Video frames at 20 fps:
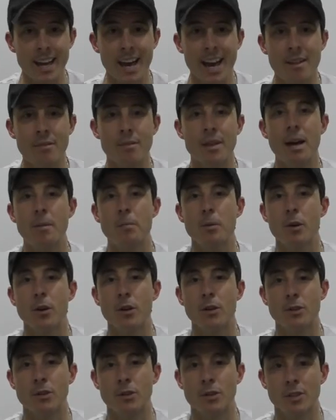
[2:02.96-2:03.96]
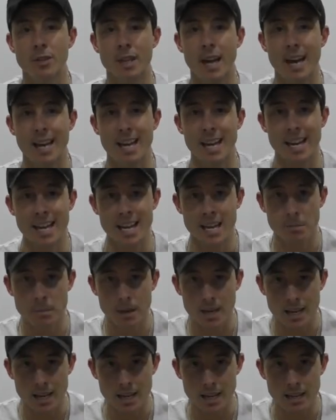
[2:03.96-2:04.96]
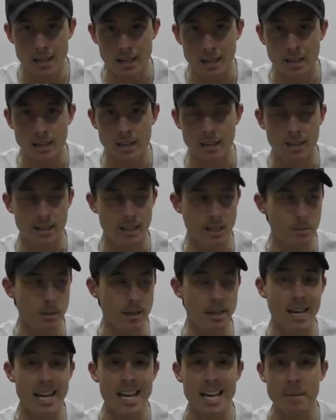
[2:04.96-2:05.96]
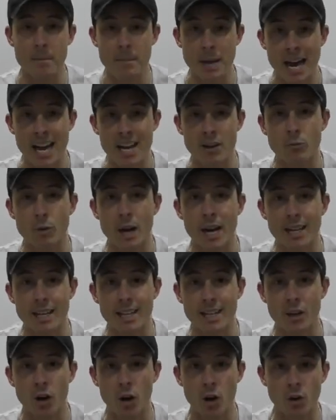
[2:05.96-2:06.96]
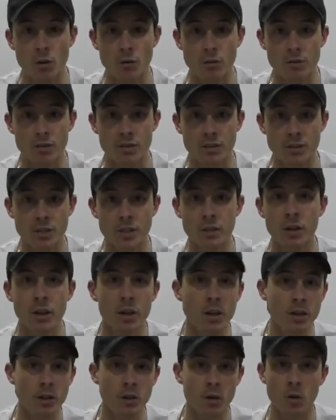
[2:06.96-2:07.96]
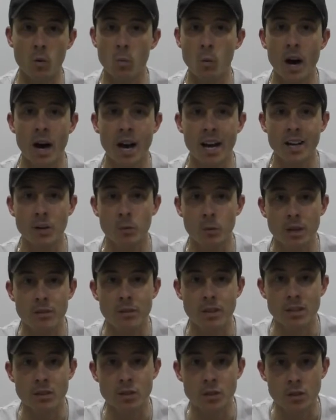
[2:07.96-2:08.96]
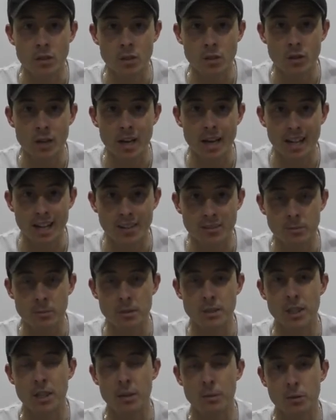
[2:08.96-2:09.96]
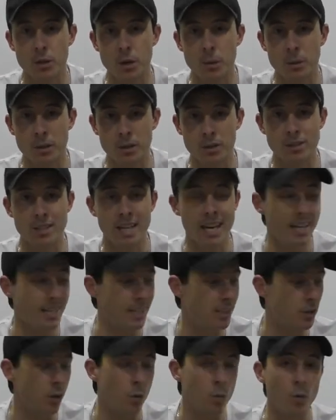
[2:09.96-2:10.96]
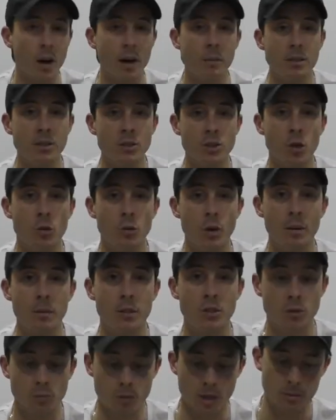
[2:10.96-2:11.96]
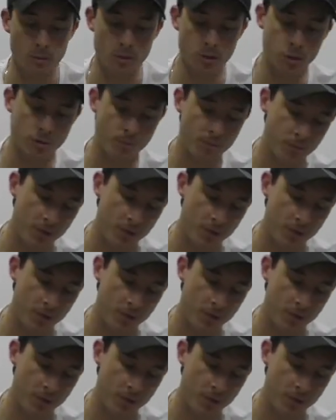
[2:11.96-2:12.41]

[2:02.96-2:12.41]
gave that person a eBay rating of 0 or 1, or whatever you can do, and left them a terrible comment because that is rubbish.